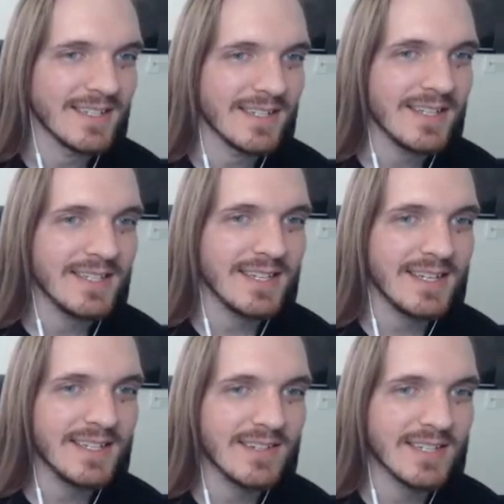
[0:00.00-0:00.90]

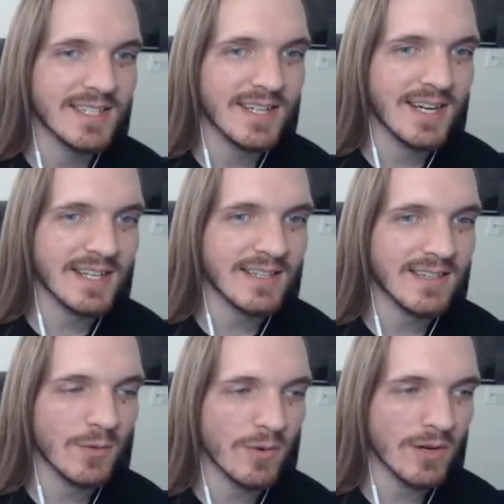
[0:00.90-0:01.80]
It's honestly not
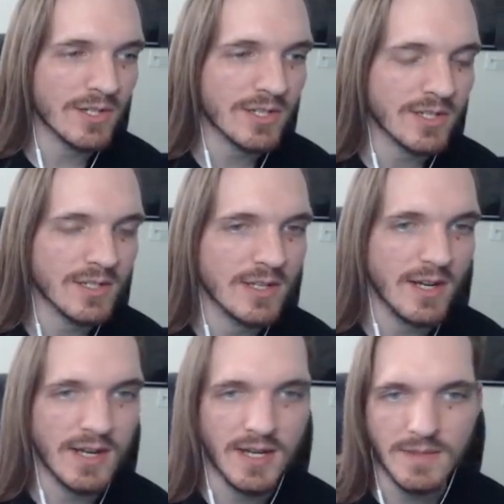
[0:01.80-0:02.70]
the worst.
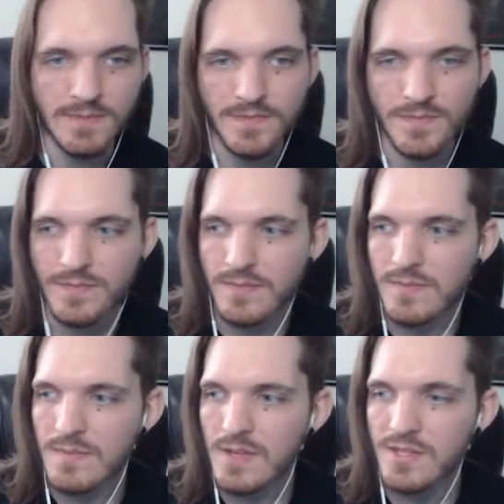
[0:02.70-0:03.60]

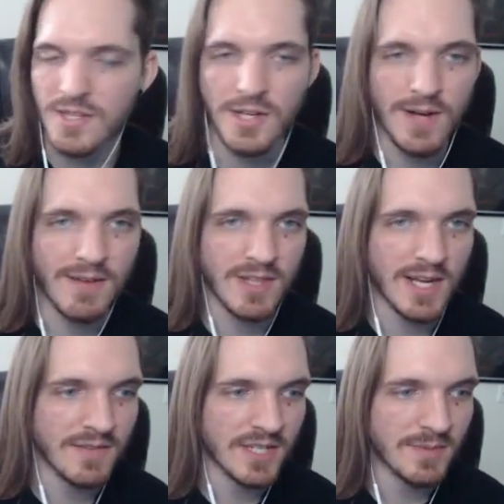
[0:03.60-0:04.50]
So you don't have a
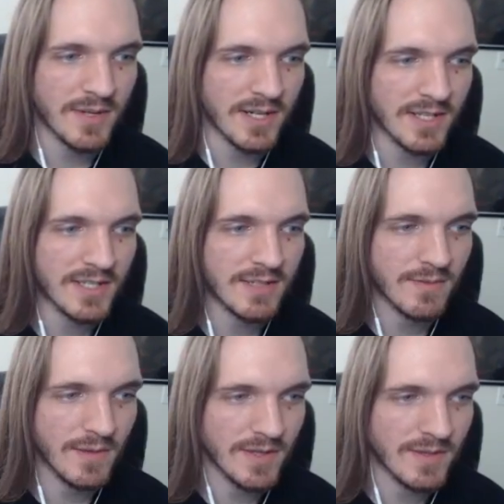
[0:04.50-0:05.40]
lot of experience
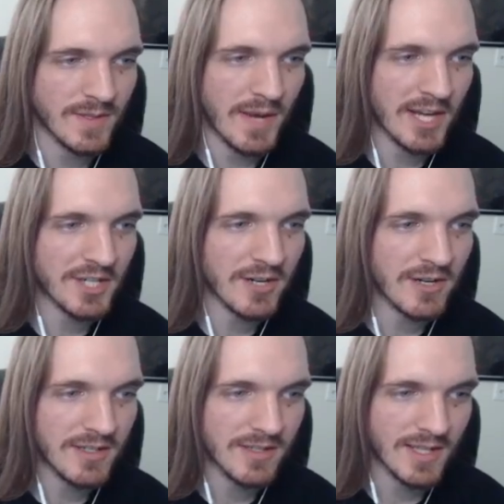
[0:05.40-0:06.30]
with Smash at
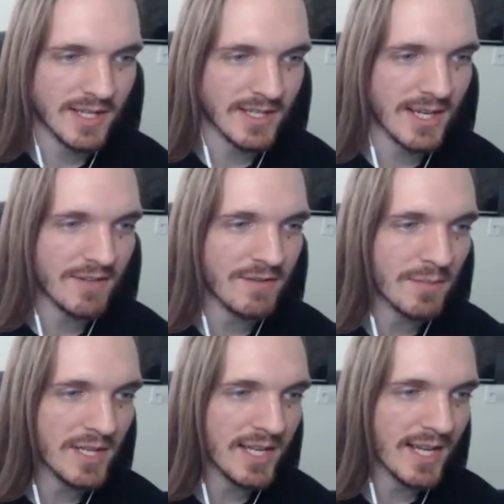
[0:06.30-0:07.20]
all, like never even
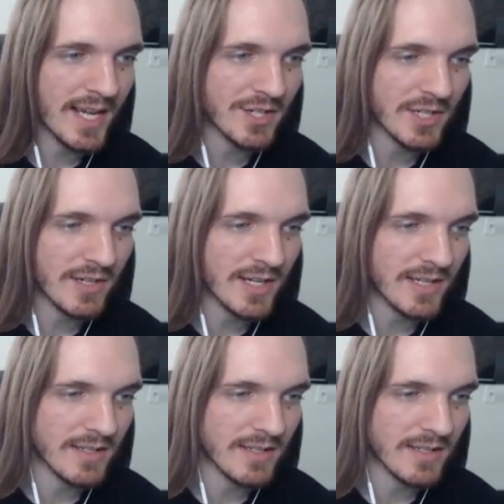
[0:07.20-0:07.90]
playing it casually, right?